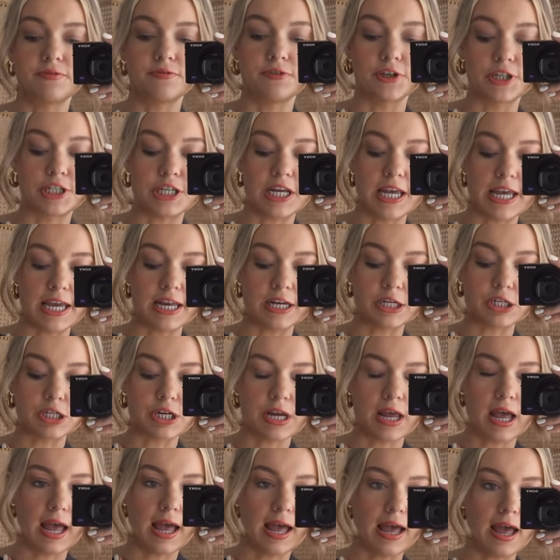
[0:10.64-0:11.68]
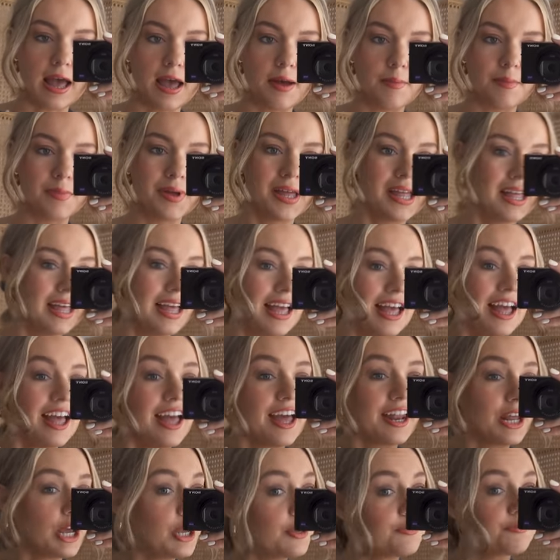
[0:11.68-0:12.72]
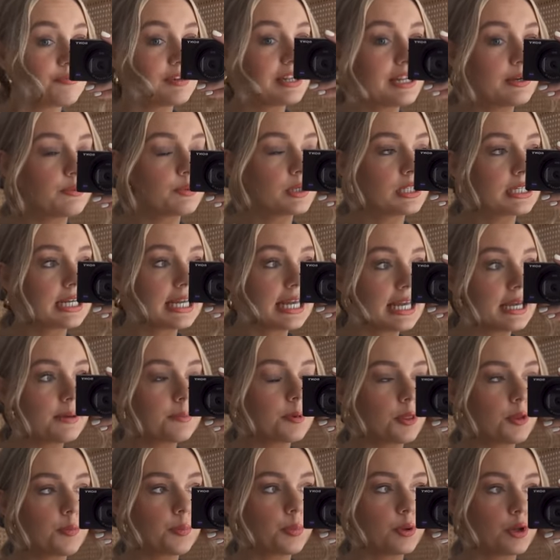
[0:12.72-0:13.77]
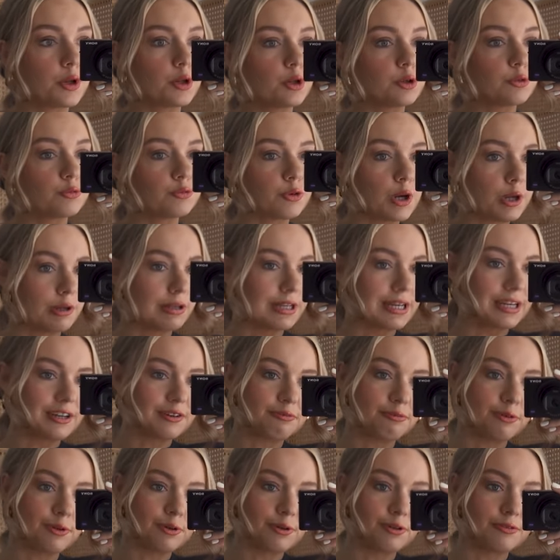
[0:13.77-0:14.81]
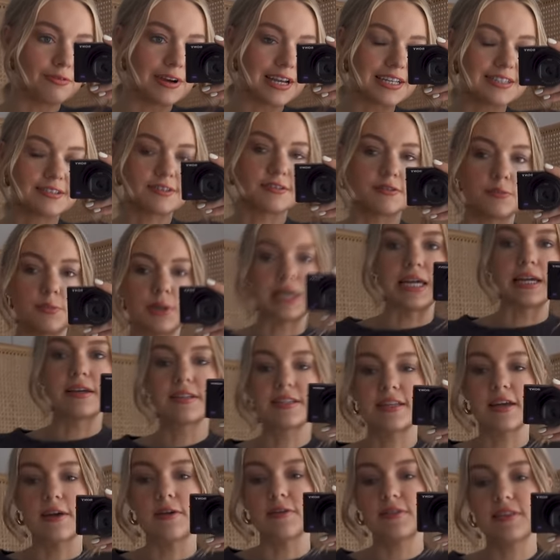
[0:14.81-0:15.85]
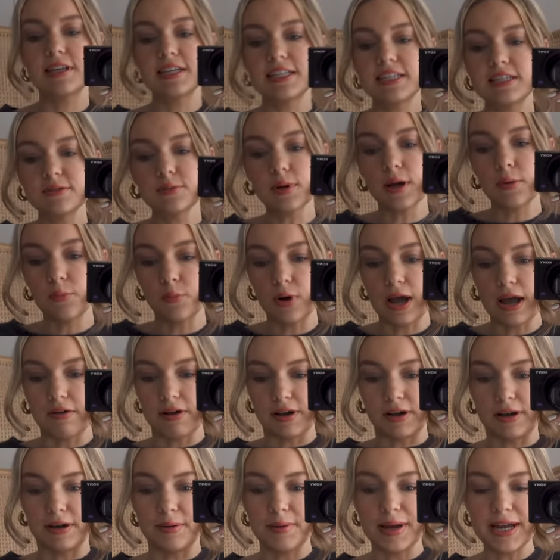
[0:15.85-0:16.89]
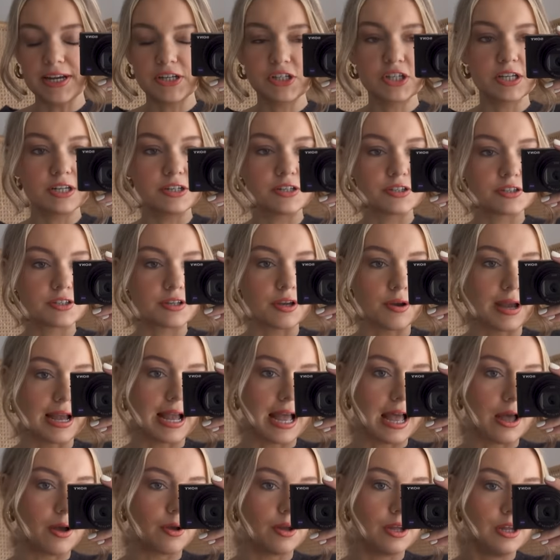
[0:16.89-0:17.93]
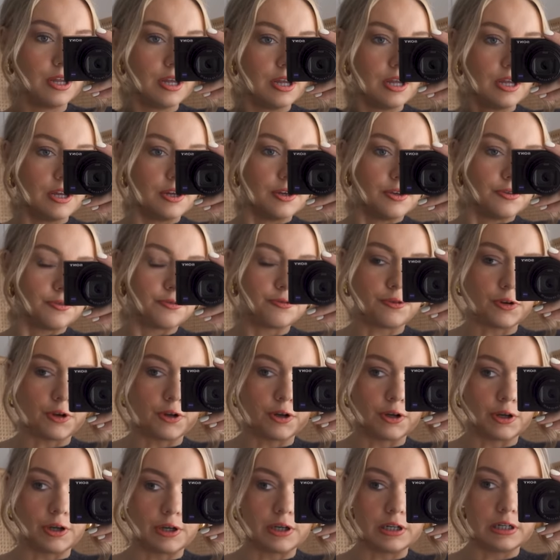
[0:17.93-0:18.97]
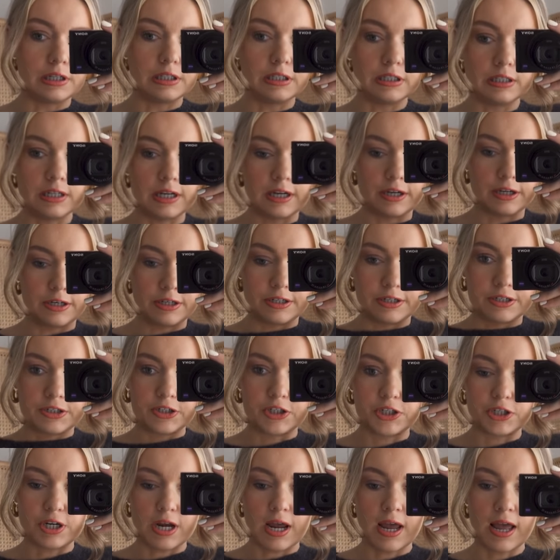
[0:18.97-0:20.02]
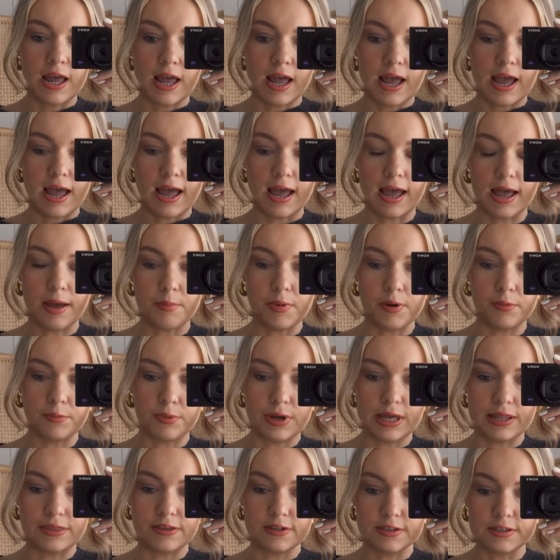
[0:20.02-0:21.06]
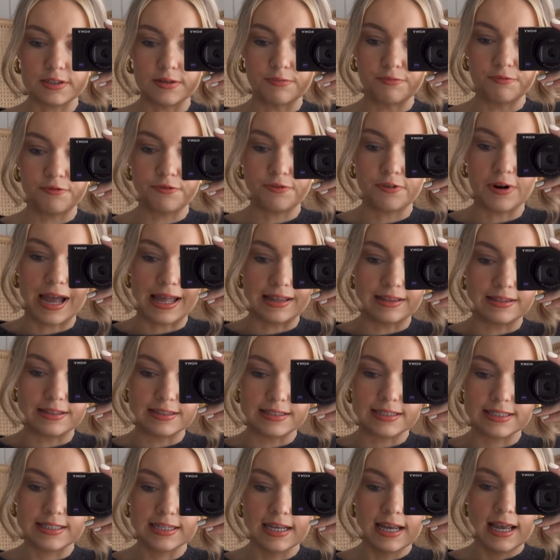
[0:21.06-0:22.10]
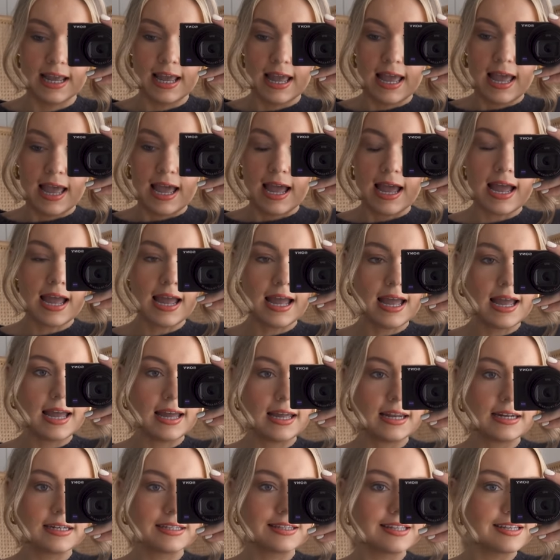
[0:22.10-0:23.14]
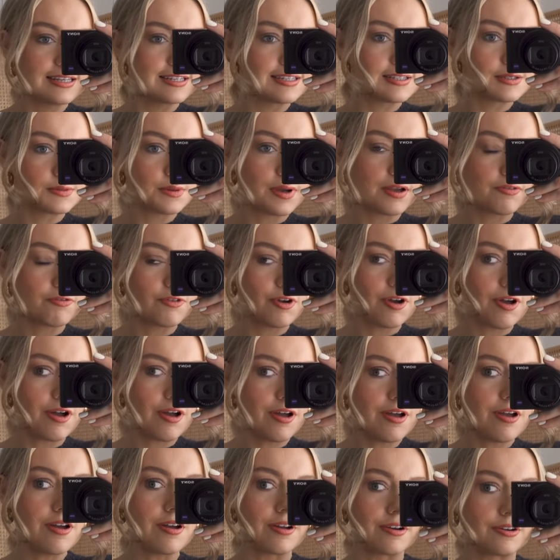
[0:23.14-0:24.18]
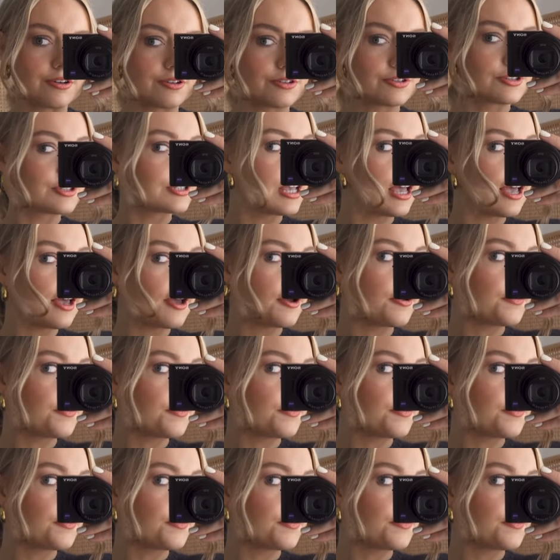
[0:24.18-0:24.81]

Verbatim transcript: footage, um, and hopefully we'll keep the ball rolling for the rest of the week. So this is what I'm wearing. I'm actually just going out for lunch um, with some friends and this is what I've got on. So